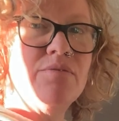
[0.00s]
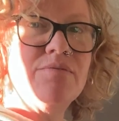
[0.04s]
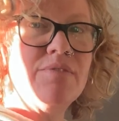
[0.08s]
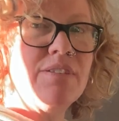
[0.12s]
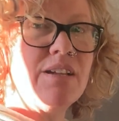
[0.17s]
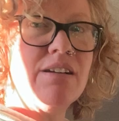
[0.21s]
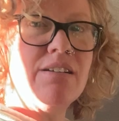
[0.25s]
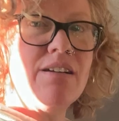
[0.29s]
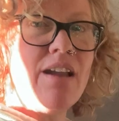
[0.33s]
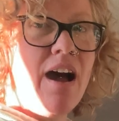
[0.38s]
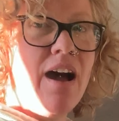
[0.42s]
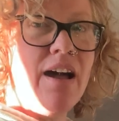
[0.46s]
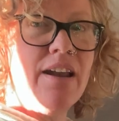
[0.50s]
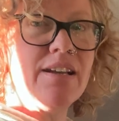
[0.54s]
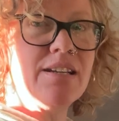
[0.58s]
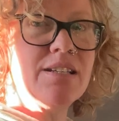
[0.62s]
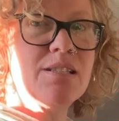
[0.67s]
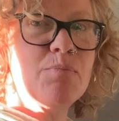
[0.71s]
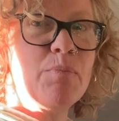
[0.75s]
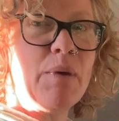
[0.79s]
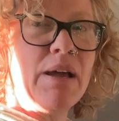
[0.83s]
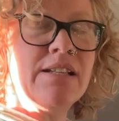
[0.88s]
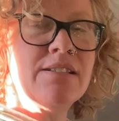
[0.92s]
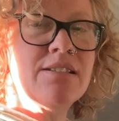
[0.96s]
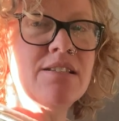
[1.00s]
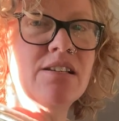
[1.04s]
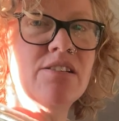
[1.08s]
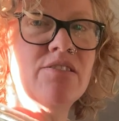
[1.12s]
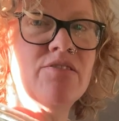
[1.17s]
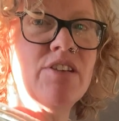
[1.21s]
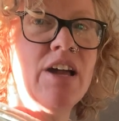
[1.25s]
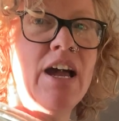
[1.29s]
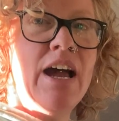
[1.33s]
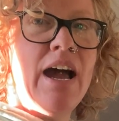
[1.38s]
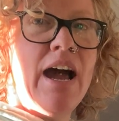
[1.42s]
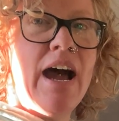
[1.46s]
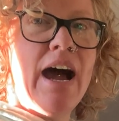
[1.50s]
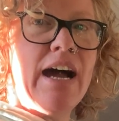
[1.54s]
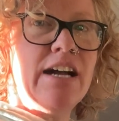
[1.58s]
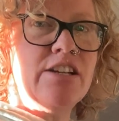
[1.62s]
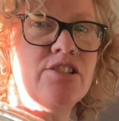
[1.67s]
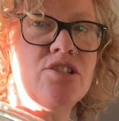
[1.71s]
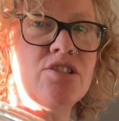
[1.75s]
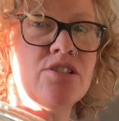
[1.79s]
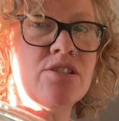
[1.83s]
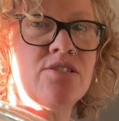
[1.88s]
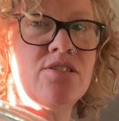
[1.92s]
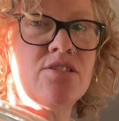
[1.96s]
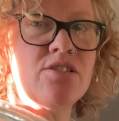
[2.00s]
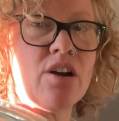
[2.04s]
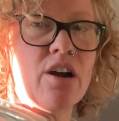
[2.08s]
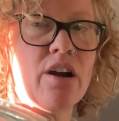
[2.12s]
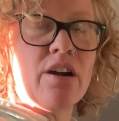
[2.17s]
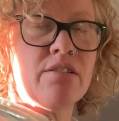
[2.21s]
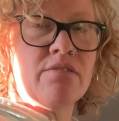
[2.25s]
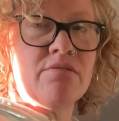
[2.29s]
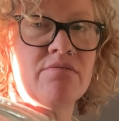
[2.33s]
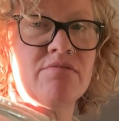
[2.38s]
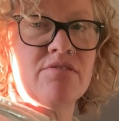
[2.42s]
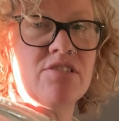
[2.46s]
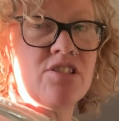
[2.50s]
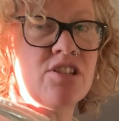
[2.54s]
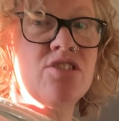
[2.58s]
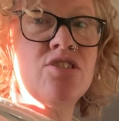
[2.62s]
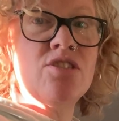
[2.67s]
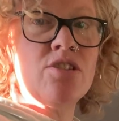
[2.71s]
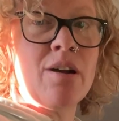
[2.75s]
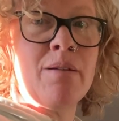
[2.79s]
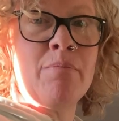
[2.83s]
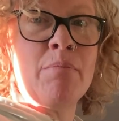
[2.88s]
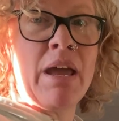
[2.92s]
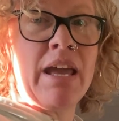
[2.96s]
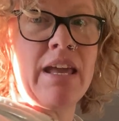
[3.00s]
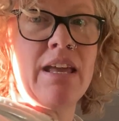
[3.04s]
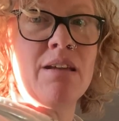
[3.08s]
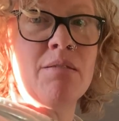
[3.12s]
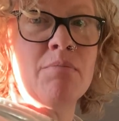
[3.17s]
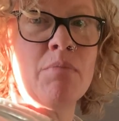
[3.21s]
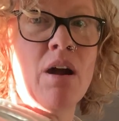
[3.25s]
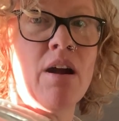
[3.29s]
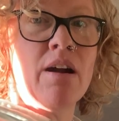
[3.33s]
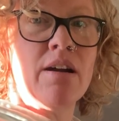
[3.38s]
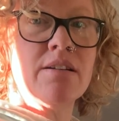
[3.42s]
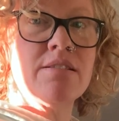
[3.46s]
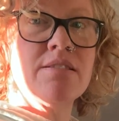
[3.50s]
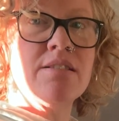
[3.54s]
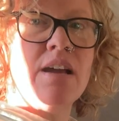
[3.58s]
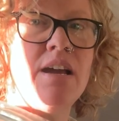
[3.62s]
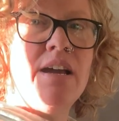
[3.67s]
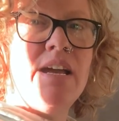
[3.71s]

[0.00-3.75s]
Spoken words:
They're not expensive, and just start making marks.